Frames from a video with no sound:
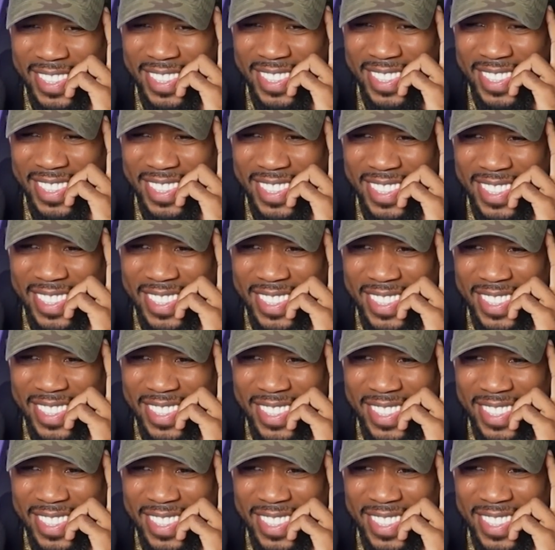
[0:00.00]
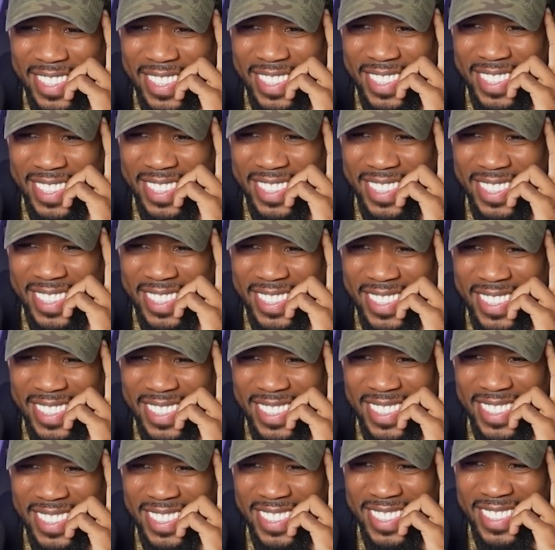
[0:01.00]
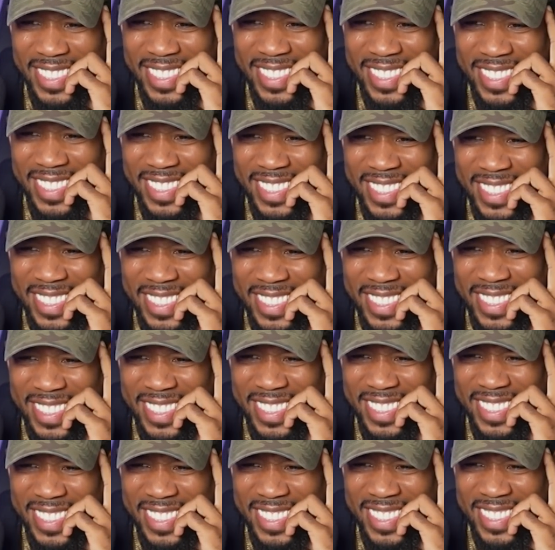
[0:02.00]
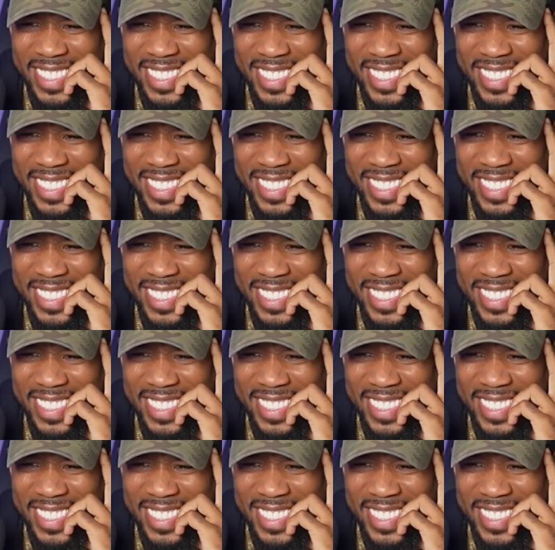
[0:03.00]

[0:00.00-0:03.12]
The person shown says nothing.